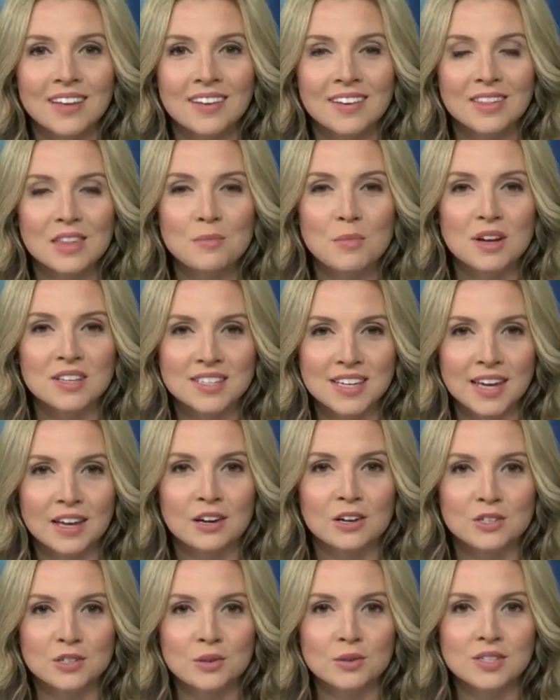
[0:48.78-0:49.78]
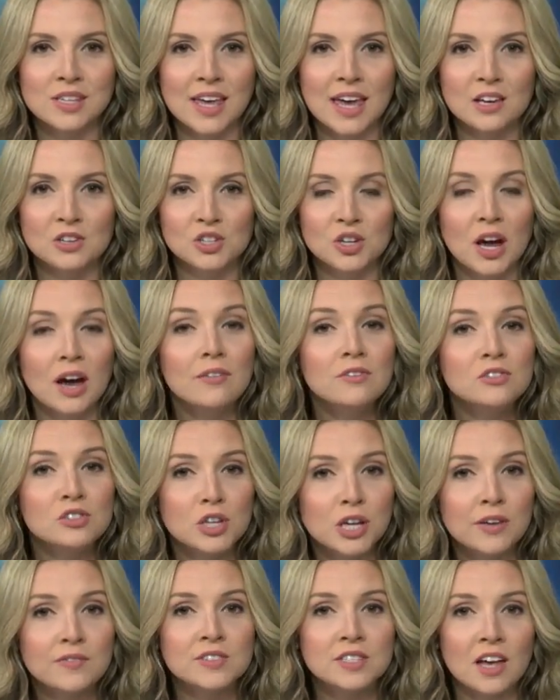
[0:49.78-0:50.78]
The Montana Association of
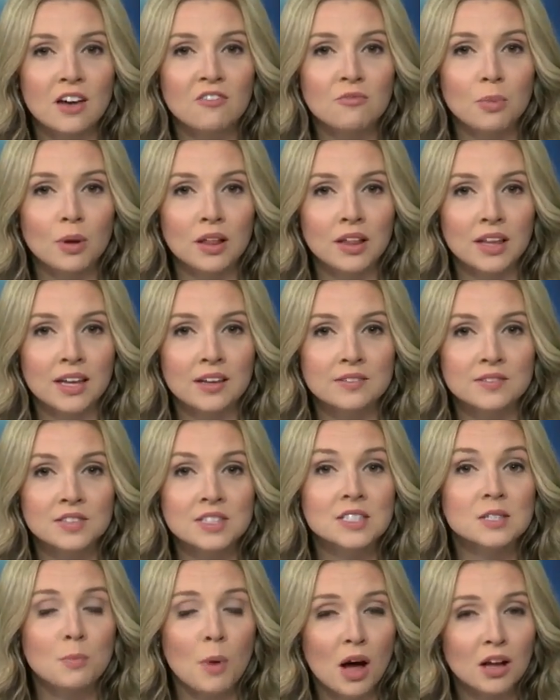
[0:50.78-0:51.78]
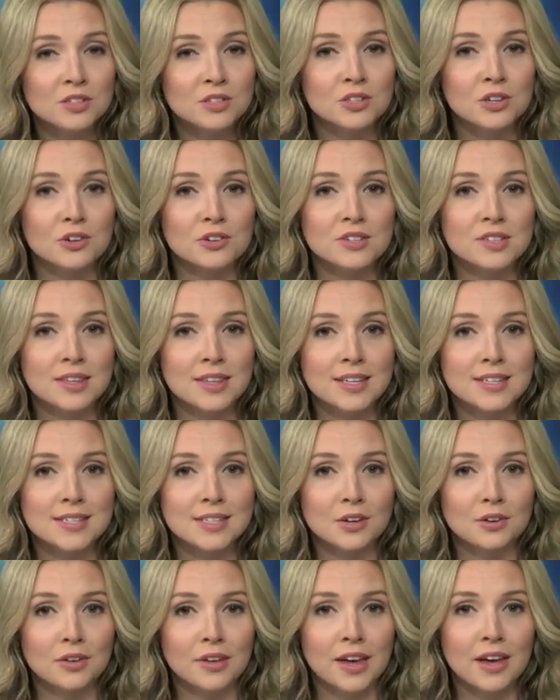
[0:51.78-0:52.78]
Chiefs of Police sponsors
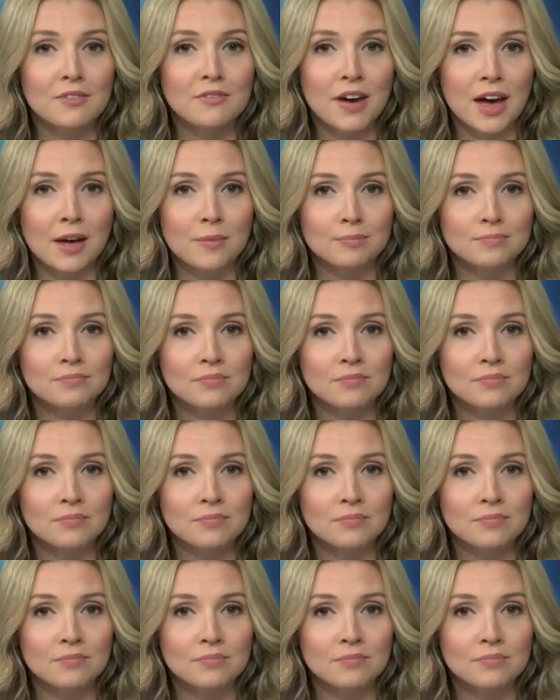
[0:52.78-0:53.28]
this yearly event.